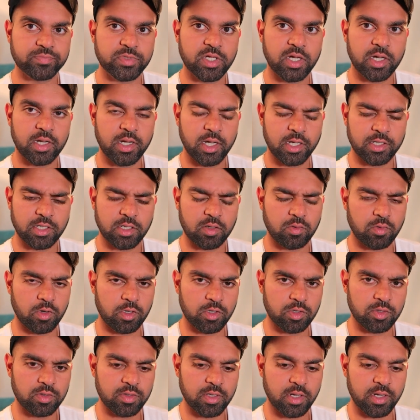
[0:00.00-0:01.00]
and I don't want
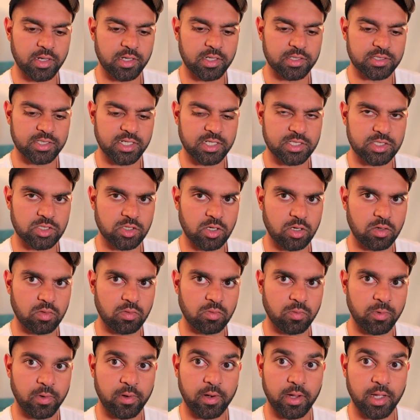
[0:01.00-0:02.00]
to do that because that's not
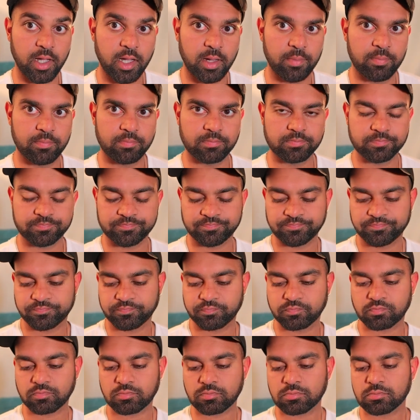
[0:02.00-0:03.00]
where I am.
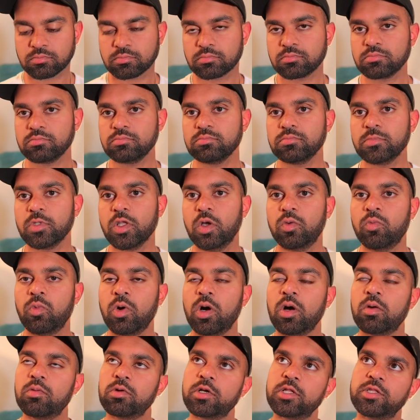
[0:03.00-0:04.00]

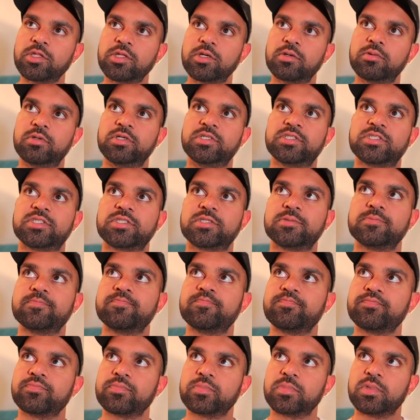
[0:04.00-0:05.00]
What I want to do is
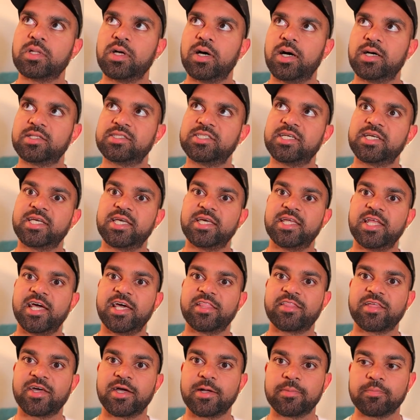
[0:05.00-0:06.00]

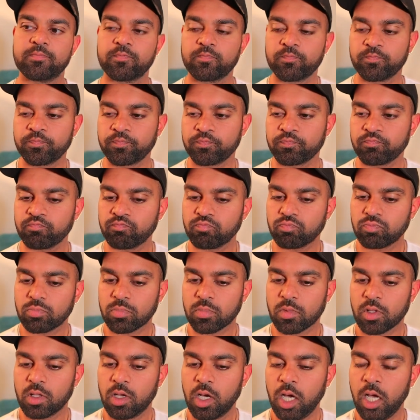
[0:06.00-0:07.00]
articulate that
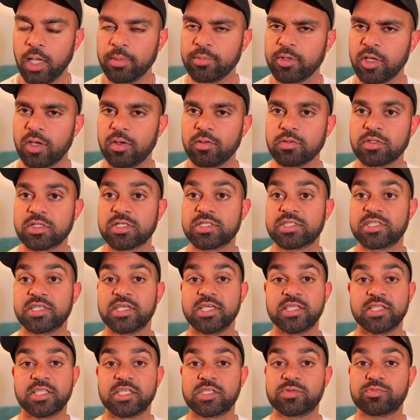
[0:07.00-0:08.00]
I'm going to
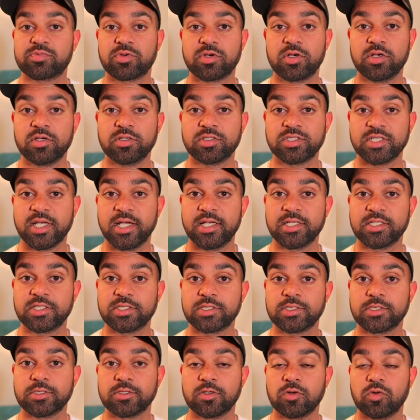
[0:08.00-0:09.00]
see this
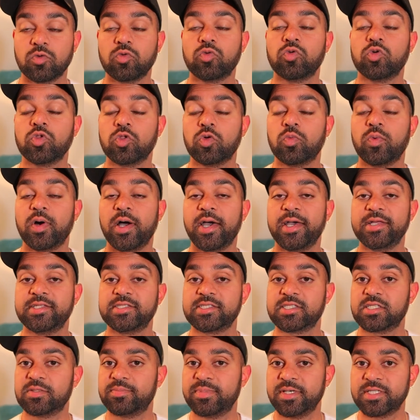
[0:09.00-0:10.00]
process all the way
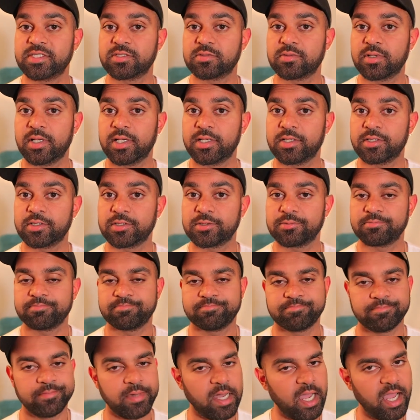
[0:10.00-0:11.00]
to the bitter end.
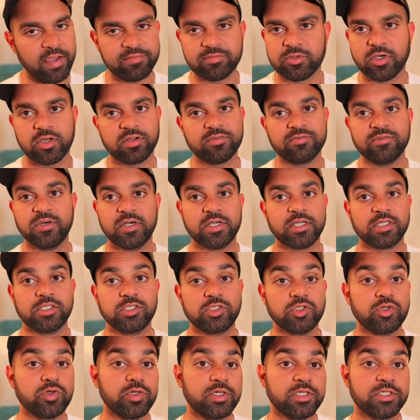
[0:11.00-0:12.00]
I haven't got a fucking
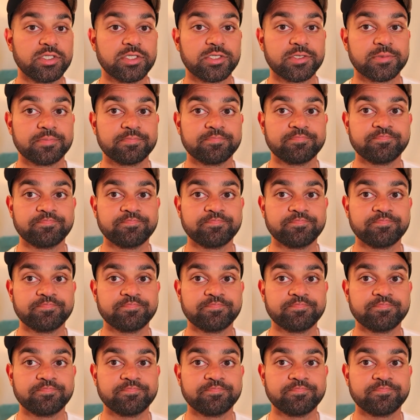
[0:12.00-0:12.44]
choice,